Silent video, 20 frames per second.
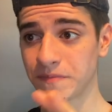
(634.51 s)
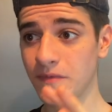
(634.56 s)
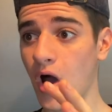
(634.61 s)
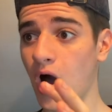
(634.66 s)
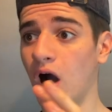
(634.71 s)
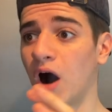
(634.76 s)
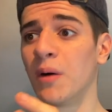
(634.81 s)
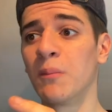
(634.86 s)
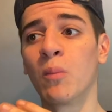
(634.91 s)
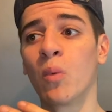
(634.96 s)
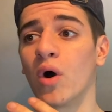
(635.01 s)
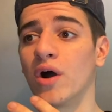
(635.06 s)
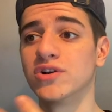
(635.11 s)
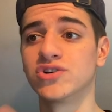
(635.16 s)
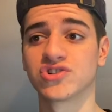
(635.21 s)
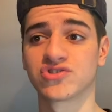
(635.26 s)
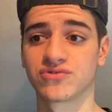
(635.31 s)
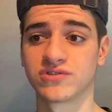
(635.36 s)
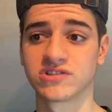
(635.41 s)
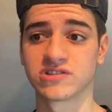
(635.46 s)
One
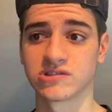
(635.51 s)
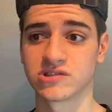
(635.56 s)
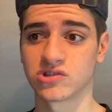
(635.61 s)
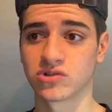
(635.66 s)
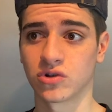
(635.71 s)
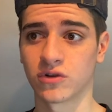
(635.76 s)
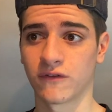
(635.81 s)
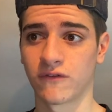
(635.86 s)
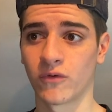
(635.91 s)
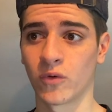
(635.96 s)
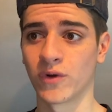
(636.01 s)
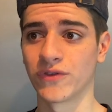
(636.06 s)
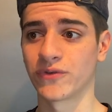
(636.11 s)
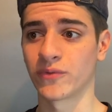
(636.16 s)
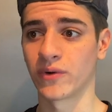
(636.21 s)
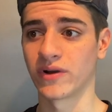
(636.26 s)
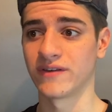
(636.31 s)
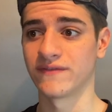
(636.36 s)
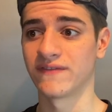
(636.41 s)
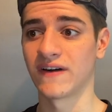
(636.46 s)
just recently sold for
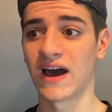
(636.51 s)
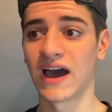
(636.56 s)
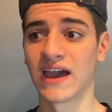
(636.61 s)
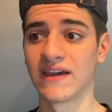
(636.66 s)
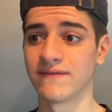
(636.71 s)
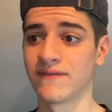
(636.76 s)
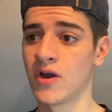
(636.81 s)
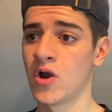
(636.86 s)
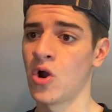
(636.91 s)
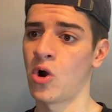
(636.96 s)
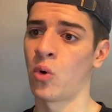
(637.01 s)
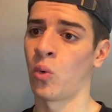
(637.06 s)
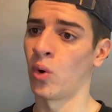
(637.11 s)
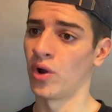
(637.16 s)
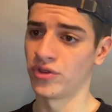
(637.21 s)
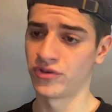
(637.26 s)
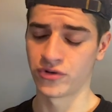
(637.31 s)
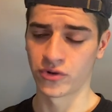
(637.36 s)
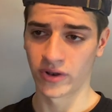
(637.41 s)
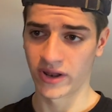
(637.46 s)
$125,
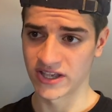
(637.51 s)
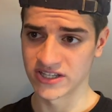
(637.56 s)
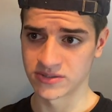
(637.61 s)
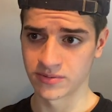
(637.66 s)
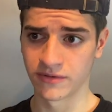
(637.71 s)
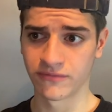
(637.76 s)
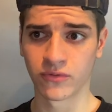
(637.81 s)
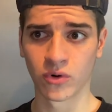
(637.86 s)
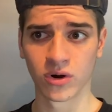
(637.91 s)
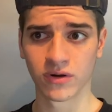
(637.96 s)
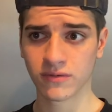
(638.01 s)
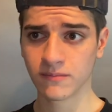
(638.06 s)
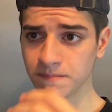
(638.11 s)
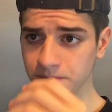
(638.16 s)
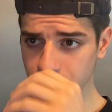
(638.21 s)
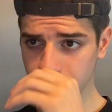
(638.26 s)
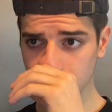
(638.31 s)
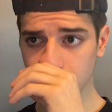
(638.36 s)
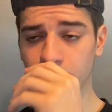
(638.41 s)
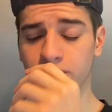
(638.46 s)
one 2 days before
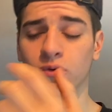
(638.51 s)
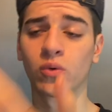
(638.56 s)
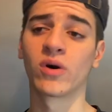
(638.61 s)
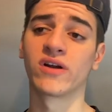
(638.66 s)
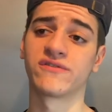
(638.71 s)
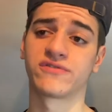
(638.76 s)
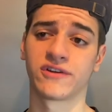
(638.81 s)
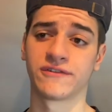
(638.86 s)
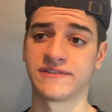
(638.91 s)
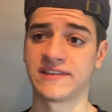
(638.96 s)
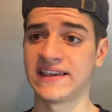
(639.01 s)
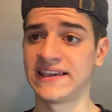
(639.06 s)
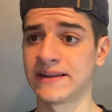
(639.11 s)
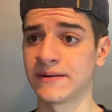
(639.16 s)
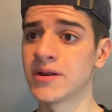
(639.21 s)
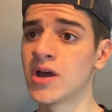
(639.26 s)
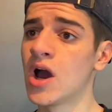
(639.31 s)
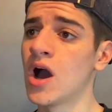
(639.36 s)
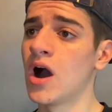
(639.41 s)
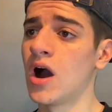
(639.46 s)
for
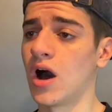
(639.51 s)
$115.